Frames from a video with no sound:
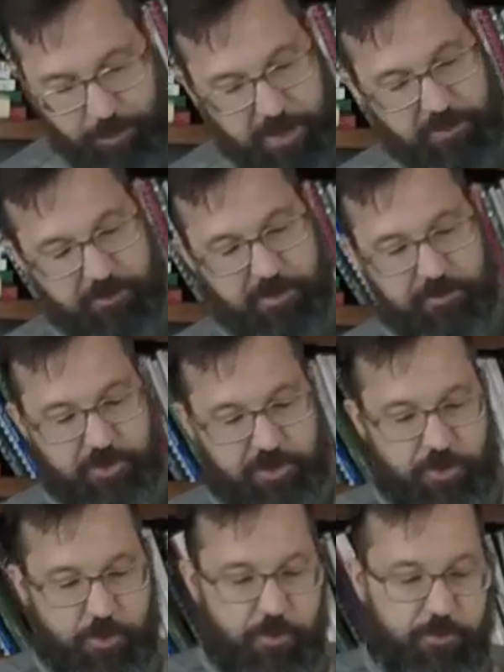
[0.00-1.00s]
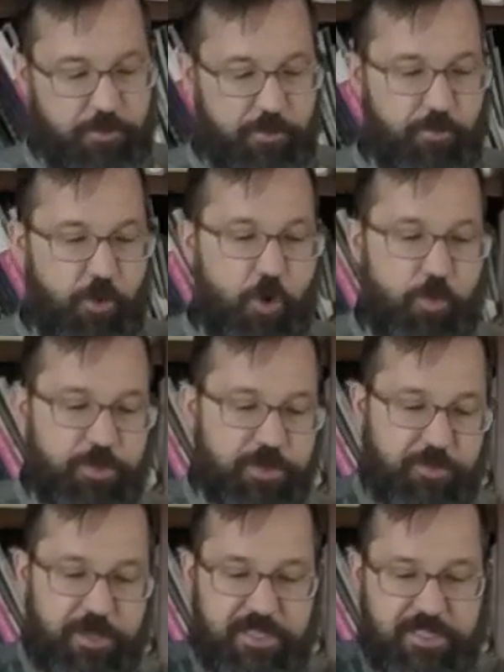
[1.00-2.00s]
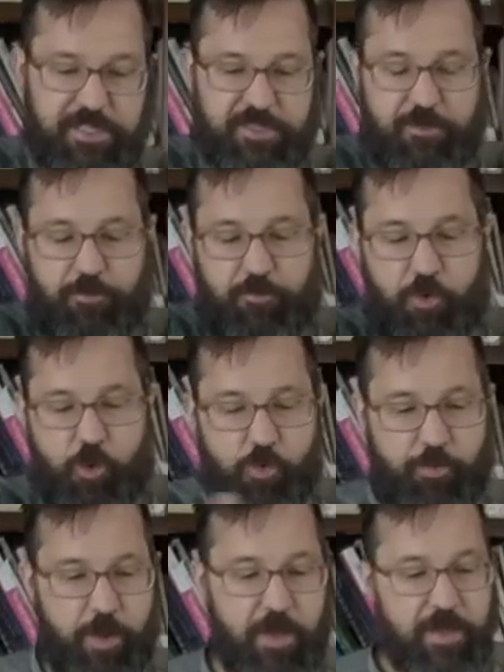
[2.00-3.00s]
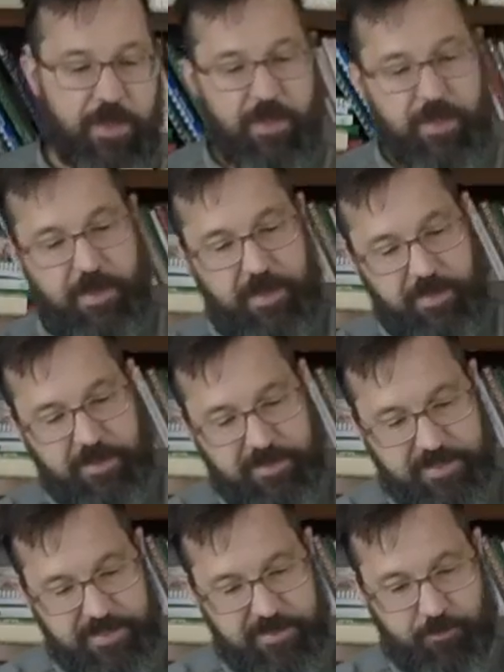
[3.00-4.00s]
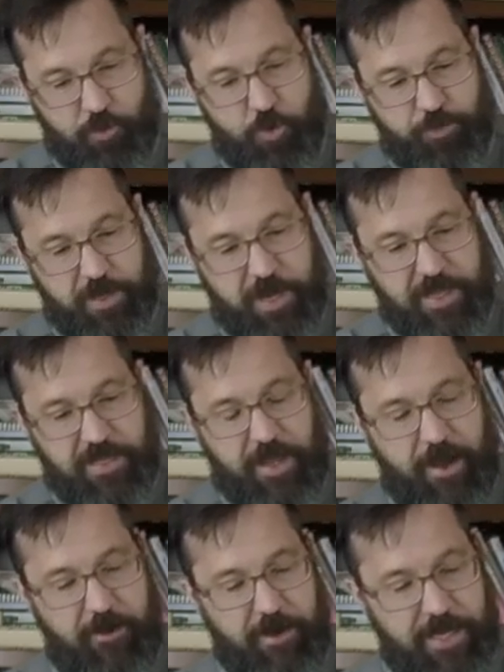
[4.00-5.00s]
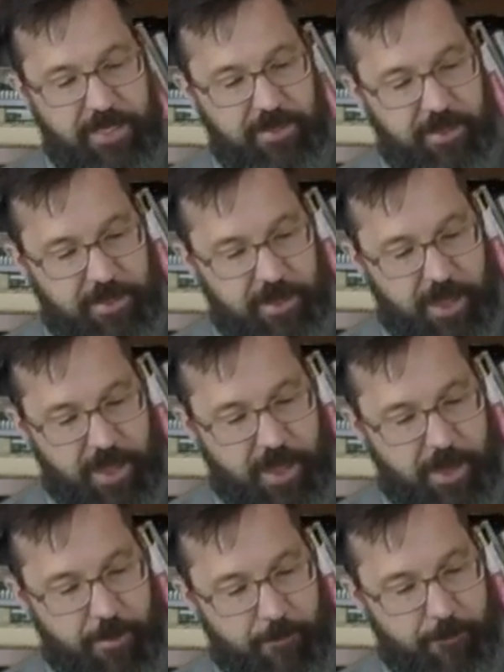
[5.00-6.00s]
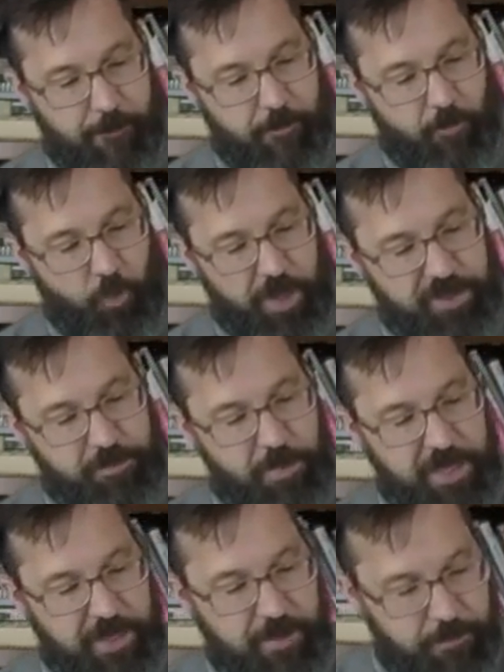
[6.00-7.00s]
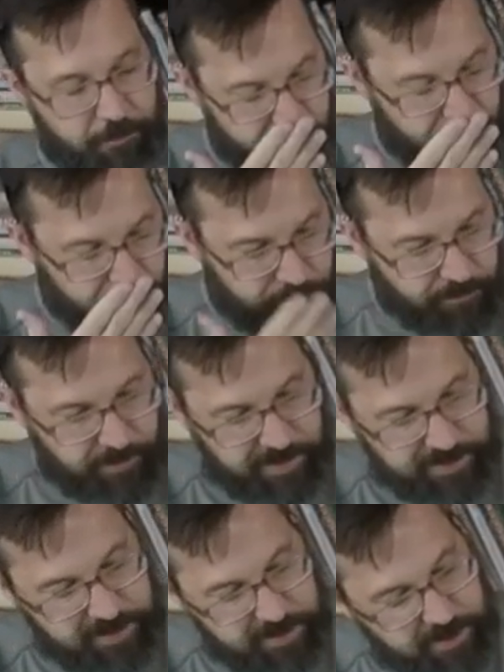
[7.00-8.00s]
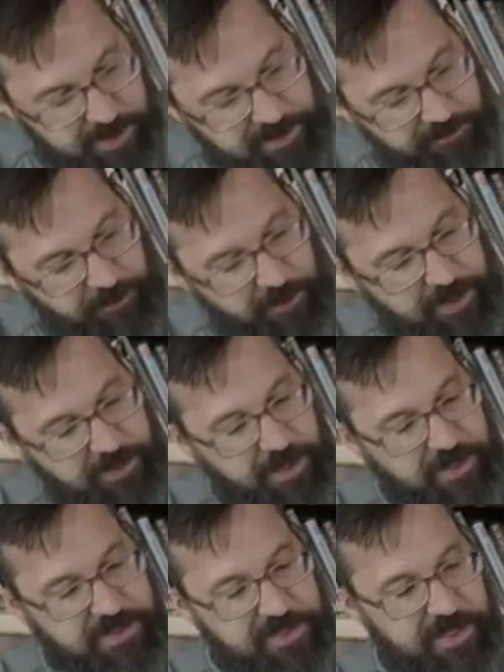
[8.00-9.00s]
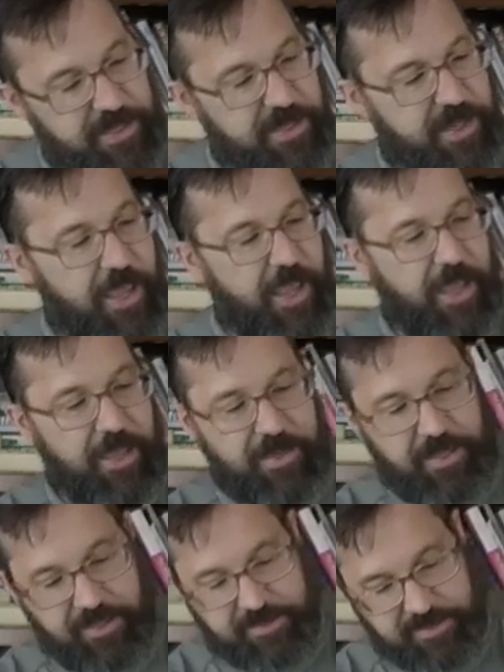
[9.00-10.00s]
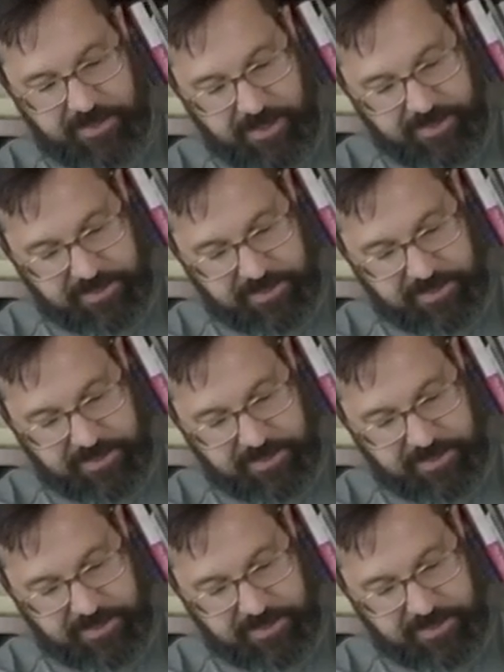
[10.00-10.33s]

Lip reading: picture, it'll show the rope. So this is the rope. This is rope that I carried with me. It's very dusty, and it's